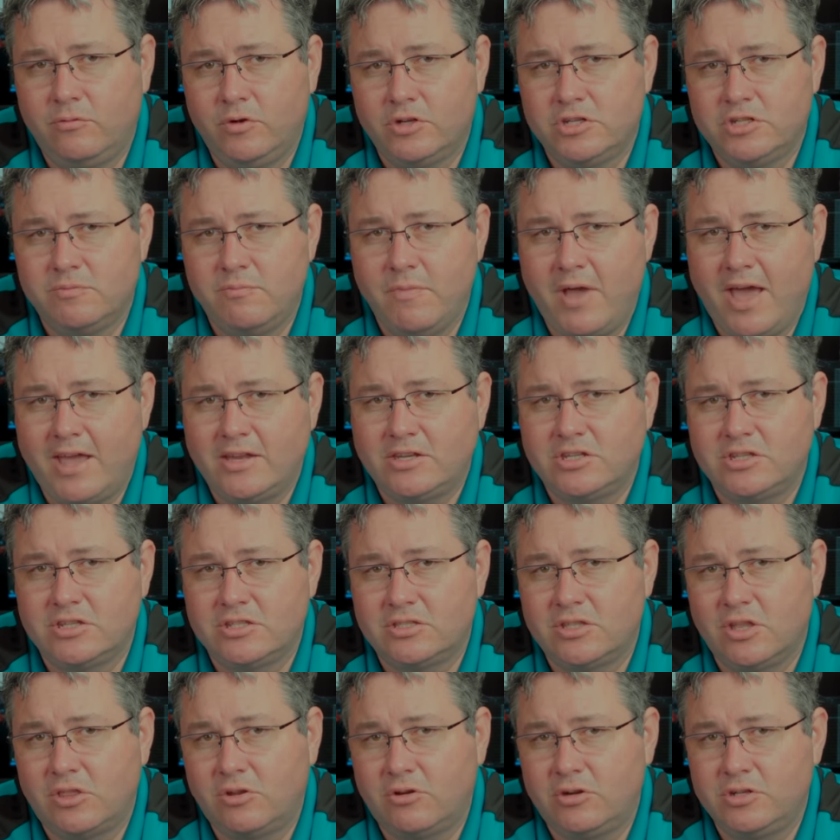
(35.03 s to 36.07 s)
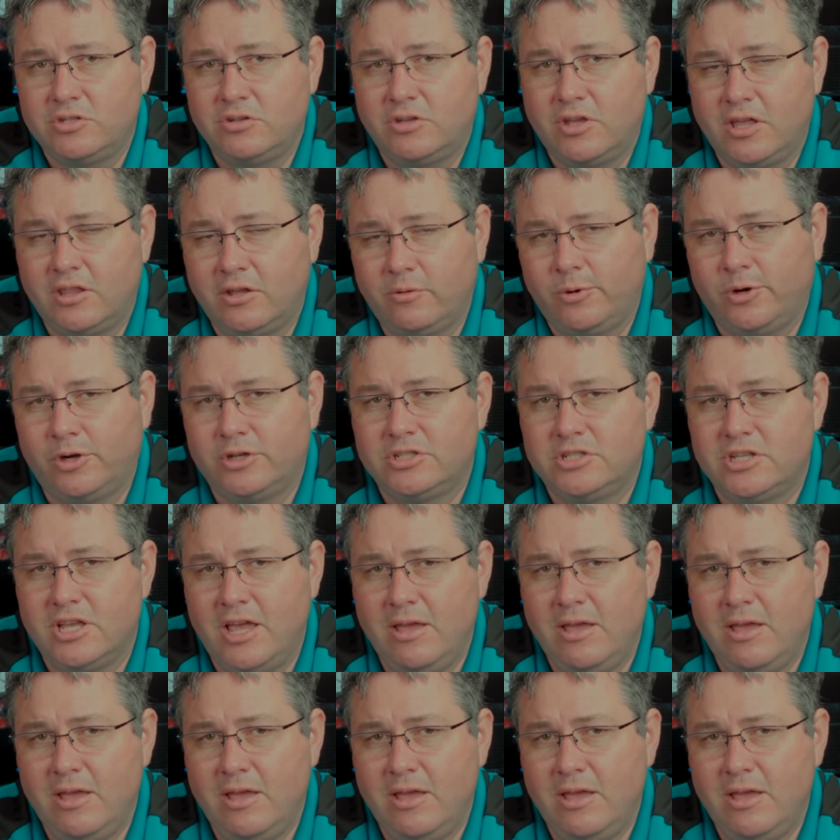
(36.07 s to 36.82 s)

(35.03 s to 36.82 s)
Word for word: which matches the 32 kilohertz